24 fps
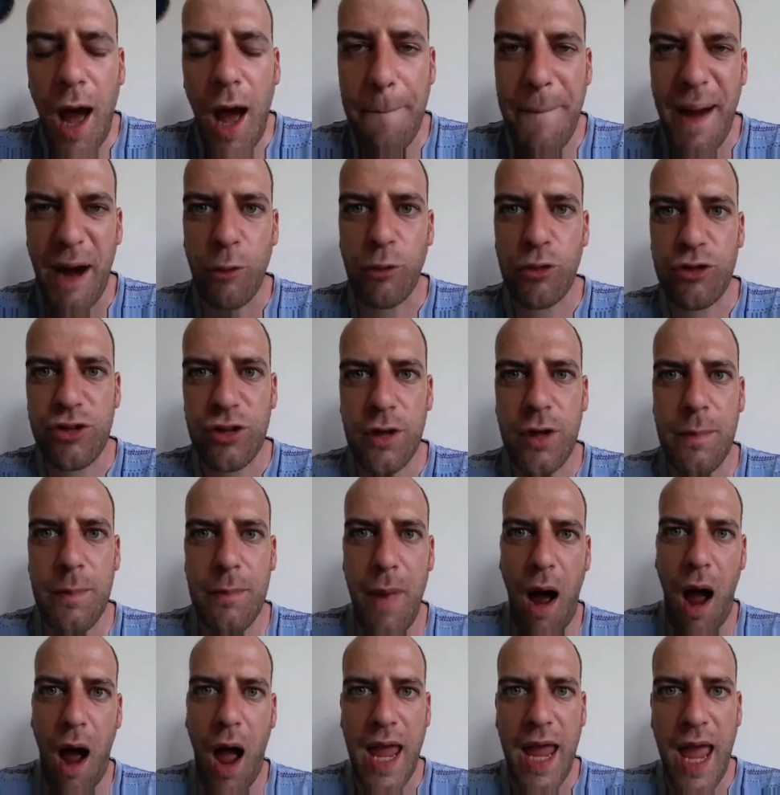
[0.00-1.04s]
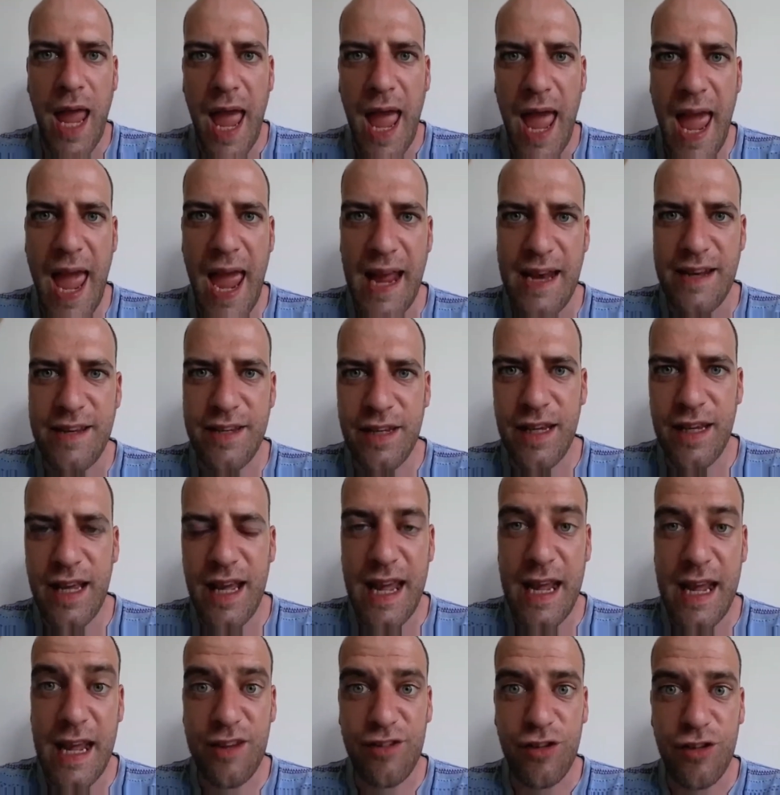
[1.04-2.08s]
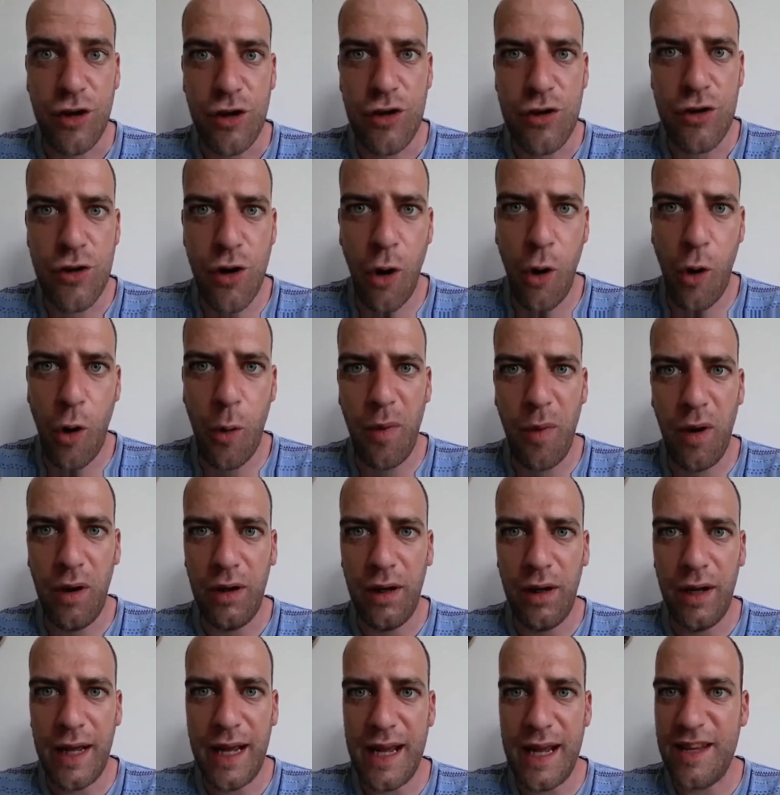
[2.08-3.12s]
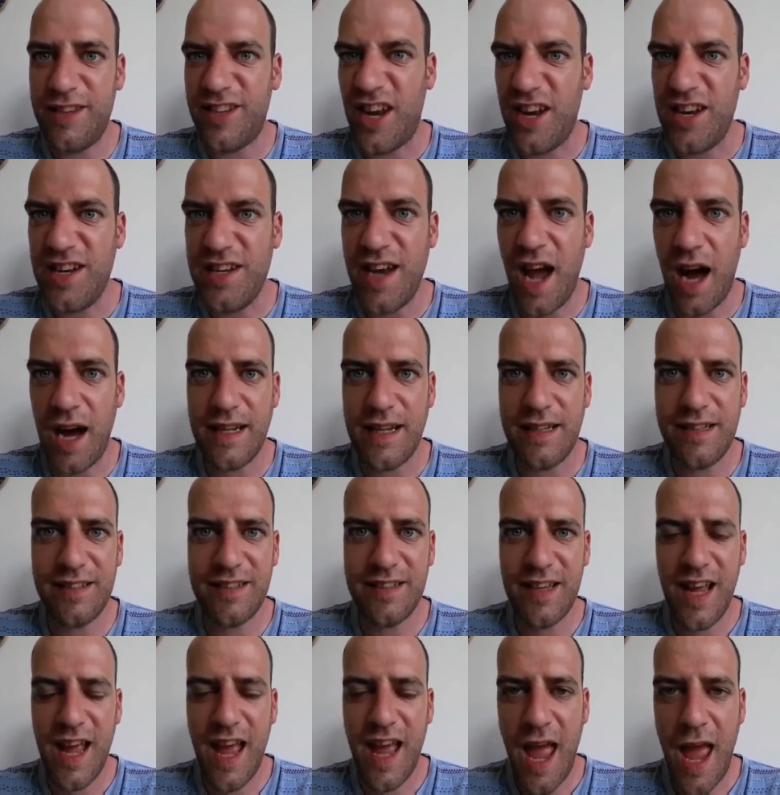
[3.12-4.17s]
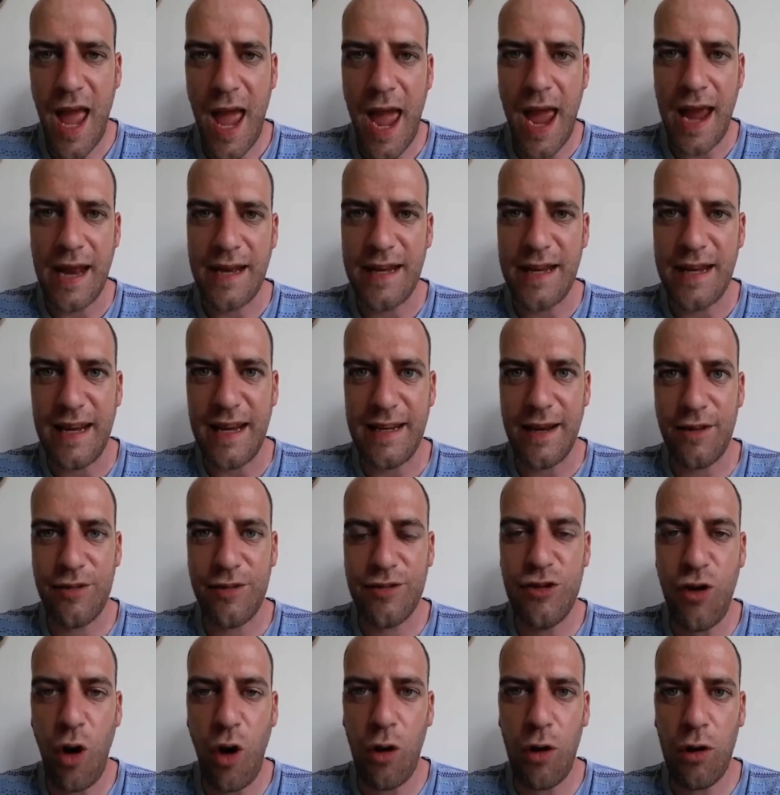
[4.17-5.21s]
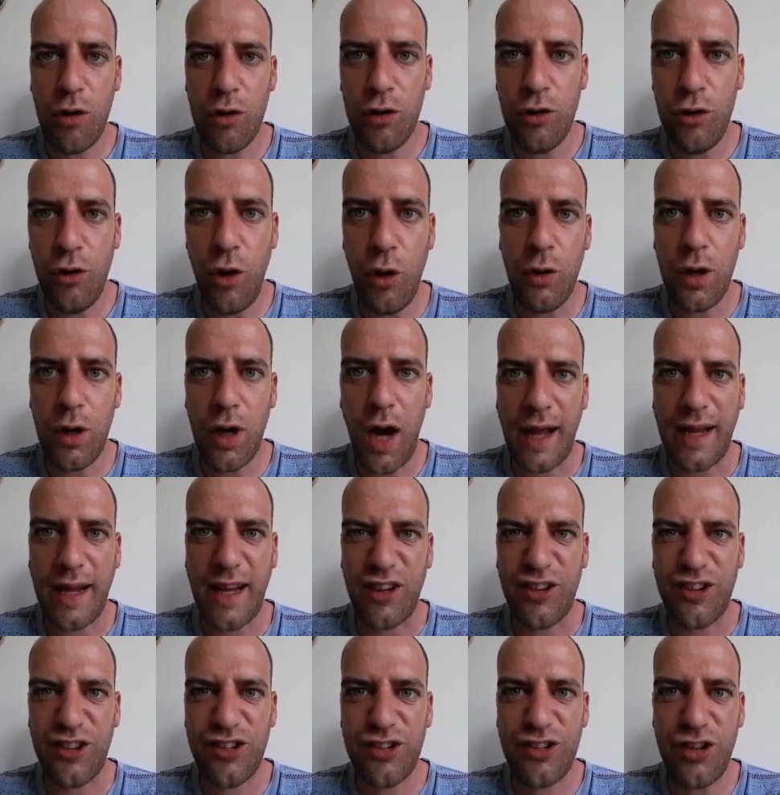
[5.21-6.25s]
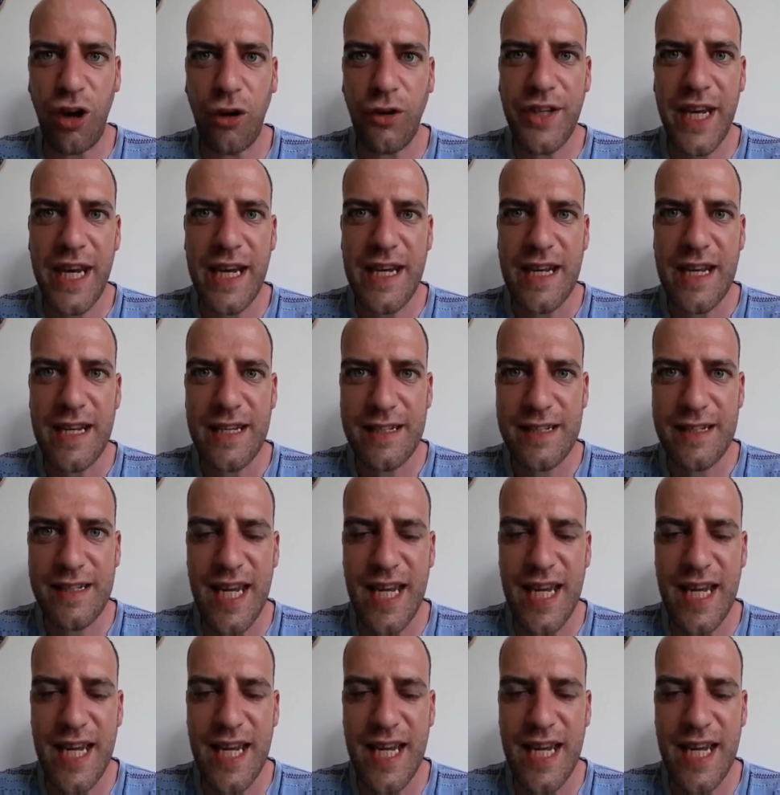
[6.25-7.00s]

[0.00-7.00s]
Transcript: about my head. It is normal. It is a nice head. It does not look like a sodding